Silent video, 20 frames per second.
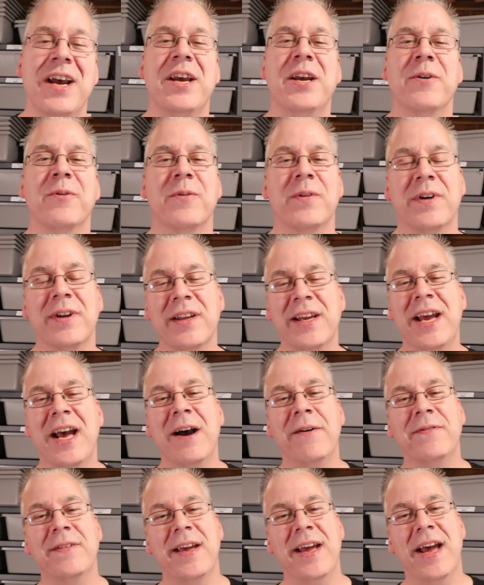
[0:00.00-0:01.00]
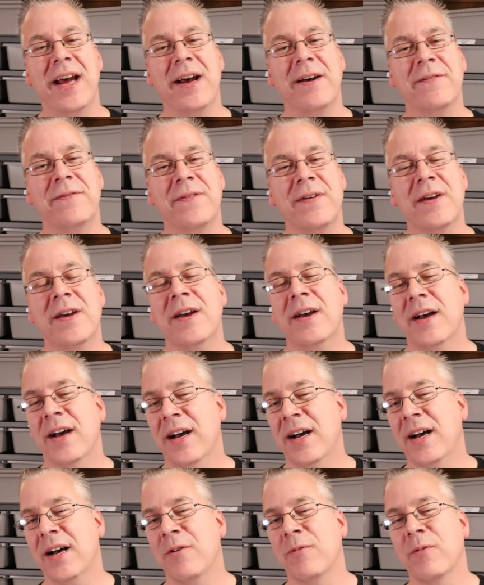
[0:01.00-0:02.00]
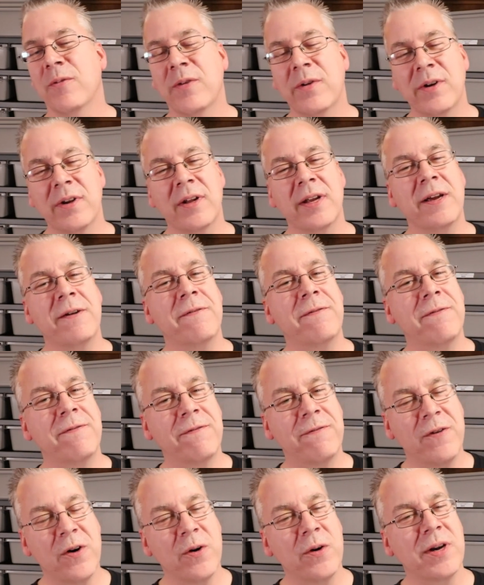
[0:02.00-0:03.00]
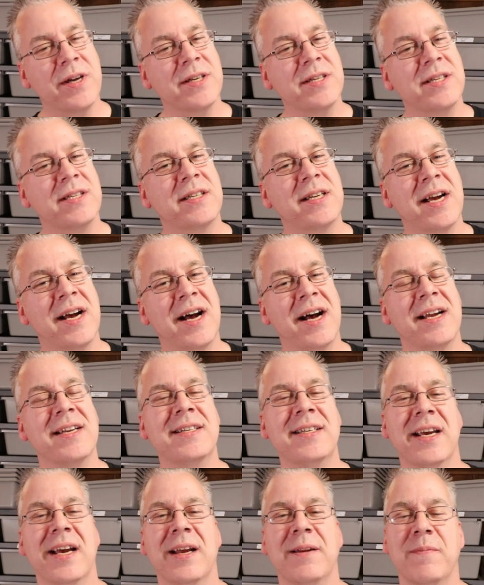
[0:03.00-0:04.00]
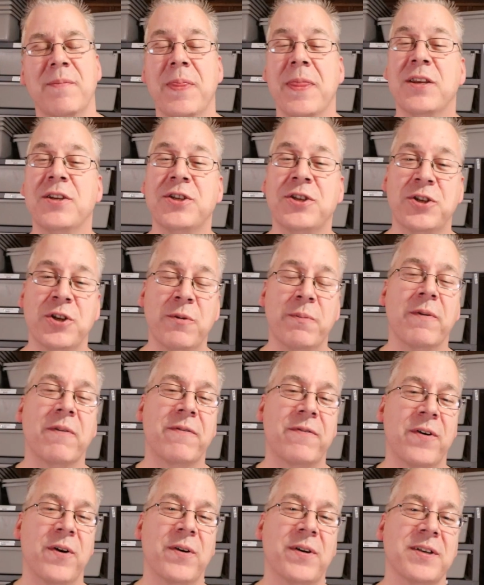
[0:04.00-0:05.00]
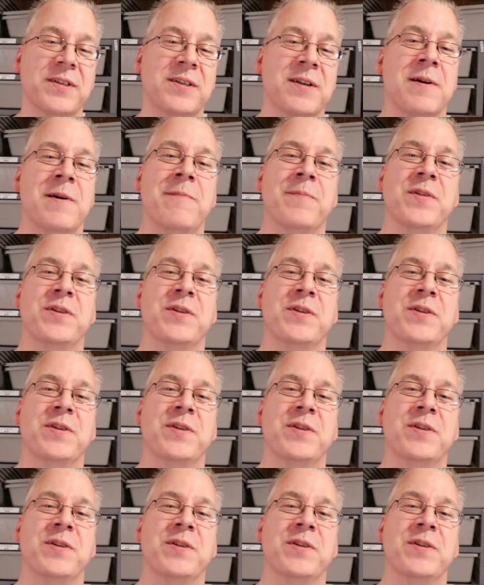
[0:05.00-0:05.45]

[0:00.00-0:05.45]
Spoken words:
You really have to have really focused content, super focused.